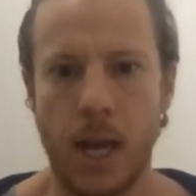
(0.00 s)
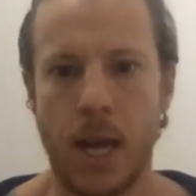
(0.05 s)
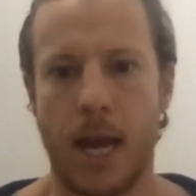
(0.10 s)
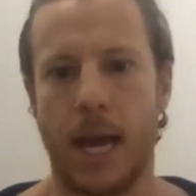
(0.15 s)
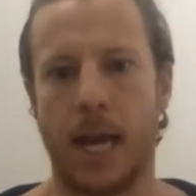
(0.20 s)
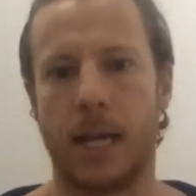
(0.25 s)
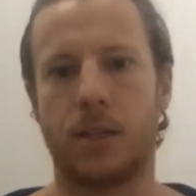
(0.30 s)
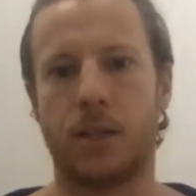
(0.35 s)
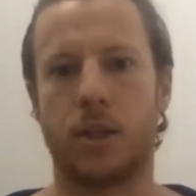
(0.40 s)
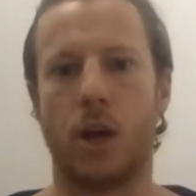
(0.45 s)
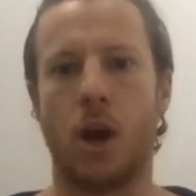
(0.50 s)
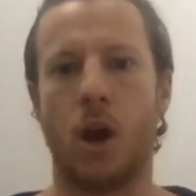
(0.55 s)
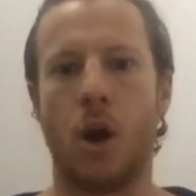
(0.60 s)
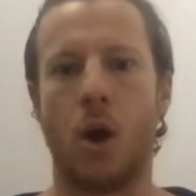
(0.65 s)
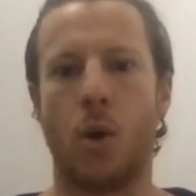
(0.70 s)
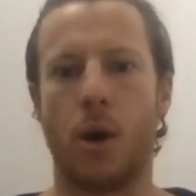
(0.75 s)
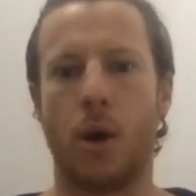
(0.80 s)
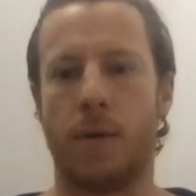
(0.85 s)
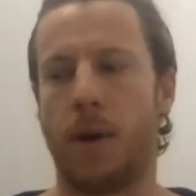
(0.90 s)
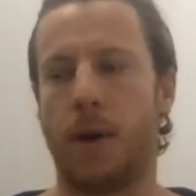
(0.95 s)
And so
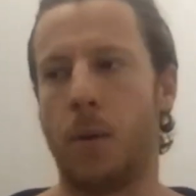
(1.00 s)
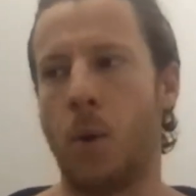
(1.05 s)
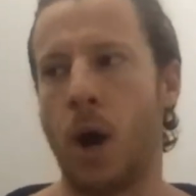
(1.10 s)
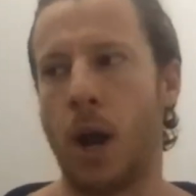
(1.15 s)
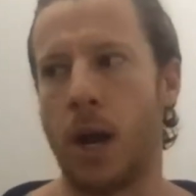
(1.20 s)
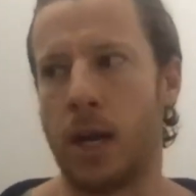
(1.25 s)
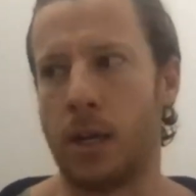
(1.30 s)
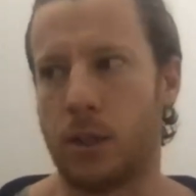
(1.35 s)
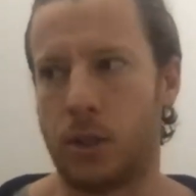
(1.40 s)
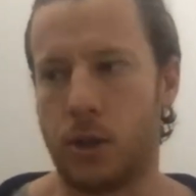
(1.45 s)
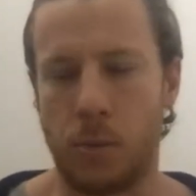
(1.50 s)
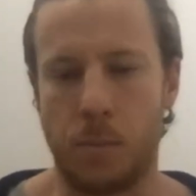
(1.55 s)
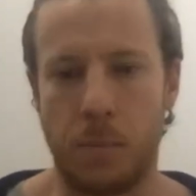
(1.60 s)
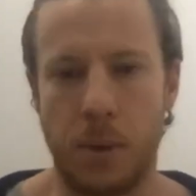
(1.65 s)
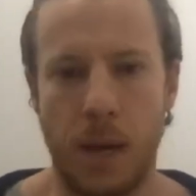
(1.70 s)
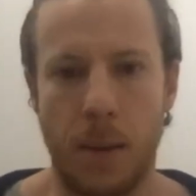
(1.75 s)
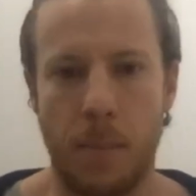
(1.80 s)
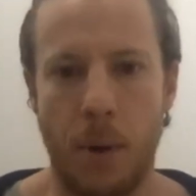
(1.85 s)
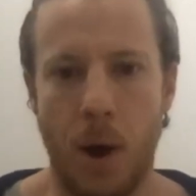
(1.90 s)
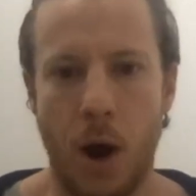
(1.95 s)
if I wanted to be
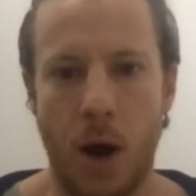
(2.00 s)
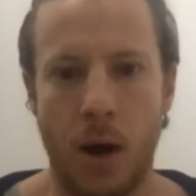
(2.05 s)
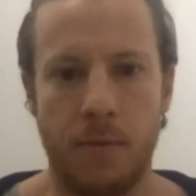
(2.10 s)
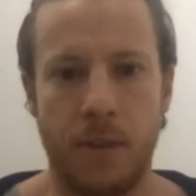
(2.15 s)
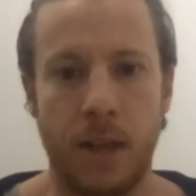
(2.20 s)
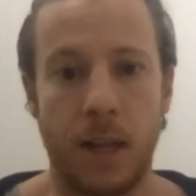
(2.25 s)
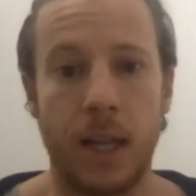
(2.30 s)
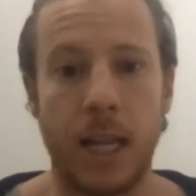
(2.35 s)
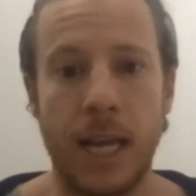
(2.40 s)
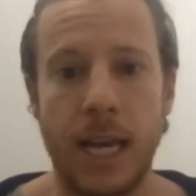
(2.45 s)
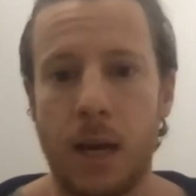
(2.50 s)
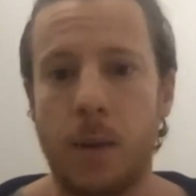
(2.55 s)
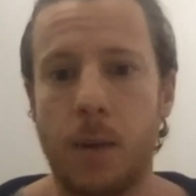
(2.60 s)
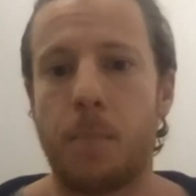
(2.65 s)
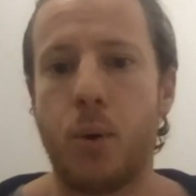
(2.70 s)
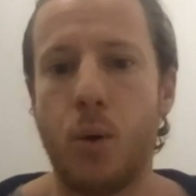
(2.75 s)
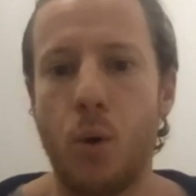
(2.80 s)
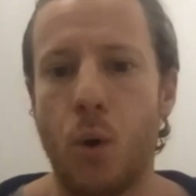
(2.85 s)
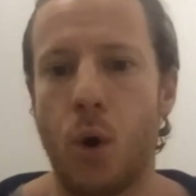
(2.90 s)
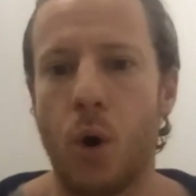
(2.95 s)
a part of the Link
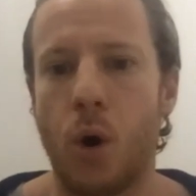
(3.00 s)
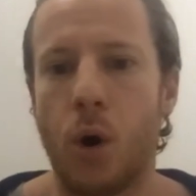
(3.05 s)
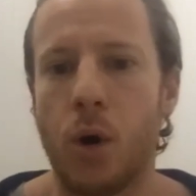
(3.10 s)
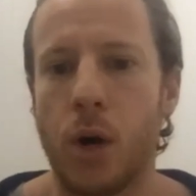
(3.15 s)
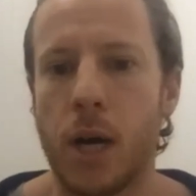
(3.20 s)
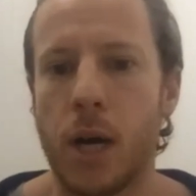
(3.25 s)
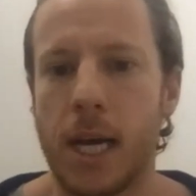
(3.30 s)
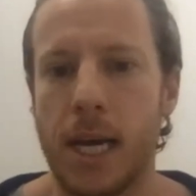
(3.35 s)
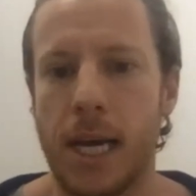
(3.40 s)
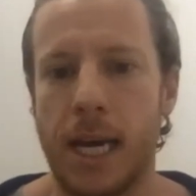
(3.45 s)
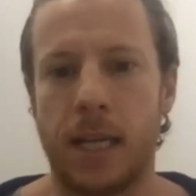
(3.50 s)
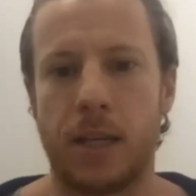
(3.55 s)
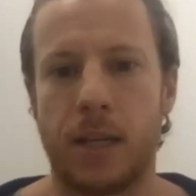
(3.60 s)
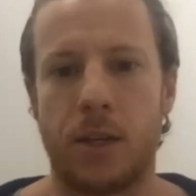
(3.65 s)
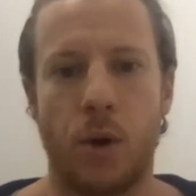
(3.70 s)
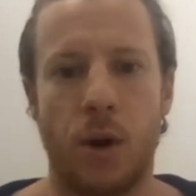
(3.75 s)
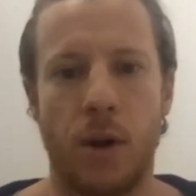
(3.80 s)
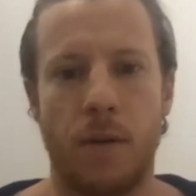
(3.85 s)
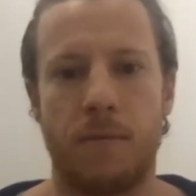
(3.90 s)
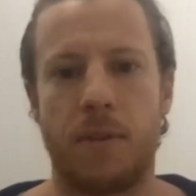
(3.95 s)
pool in
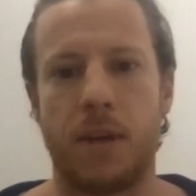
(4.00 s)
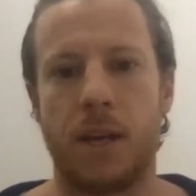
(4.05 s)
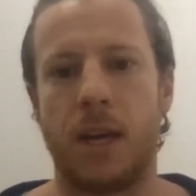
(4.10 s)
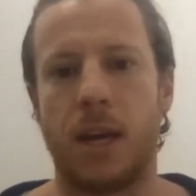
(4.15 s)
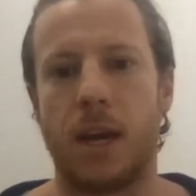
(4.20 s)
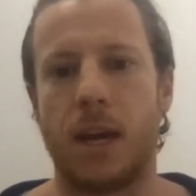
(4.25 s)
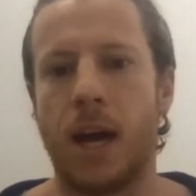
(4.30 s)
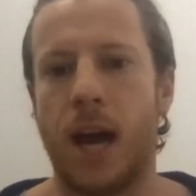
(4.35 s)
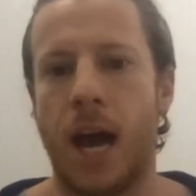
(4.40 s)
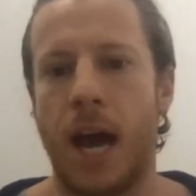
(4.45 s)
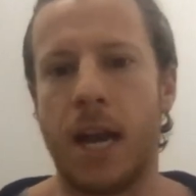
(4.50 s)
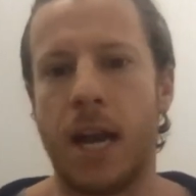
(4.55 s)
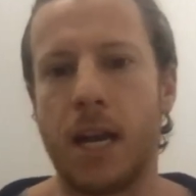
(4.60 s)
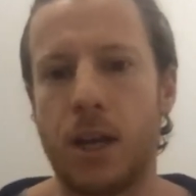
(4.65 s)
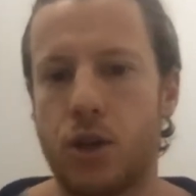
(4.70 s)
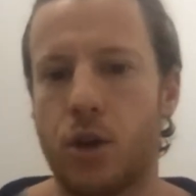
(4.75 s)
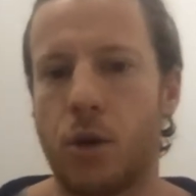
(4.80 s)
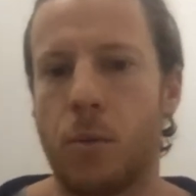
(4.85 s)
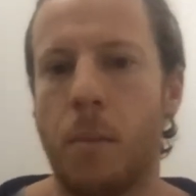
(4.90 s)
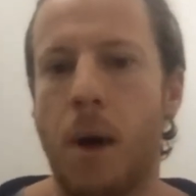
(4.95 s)
sort of the
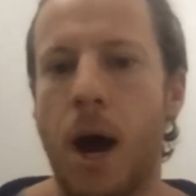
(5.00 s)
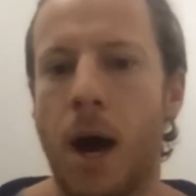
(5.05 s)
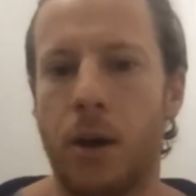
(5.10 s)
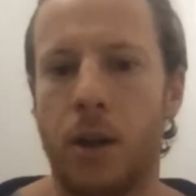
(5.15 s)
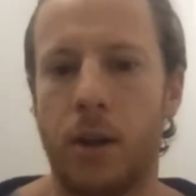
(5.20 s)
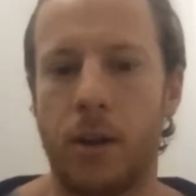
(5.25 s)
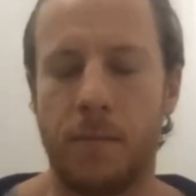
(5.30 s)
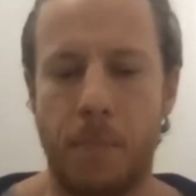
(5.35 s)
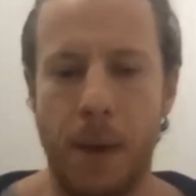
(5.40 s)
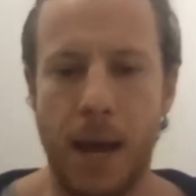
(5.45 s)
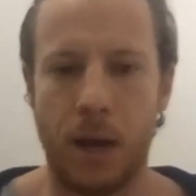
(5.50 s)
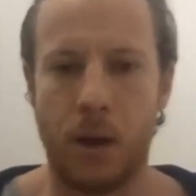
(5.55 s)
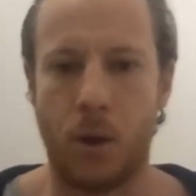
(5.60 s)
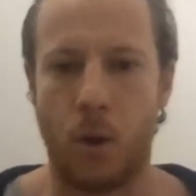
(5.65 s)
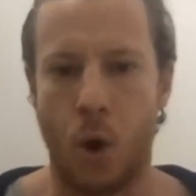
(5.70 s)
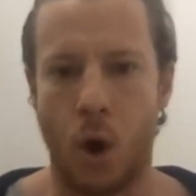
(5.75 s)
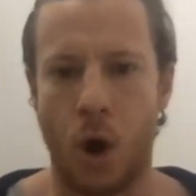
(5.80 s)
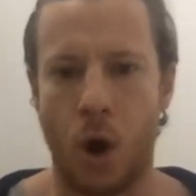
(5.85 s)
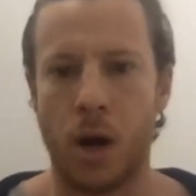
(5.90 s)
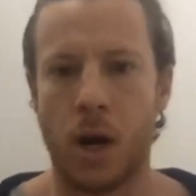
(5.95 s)
initial model of
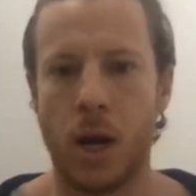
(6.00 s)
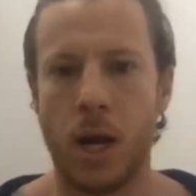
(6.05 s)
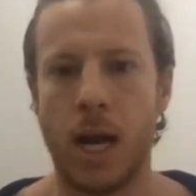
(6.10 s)
Bancor,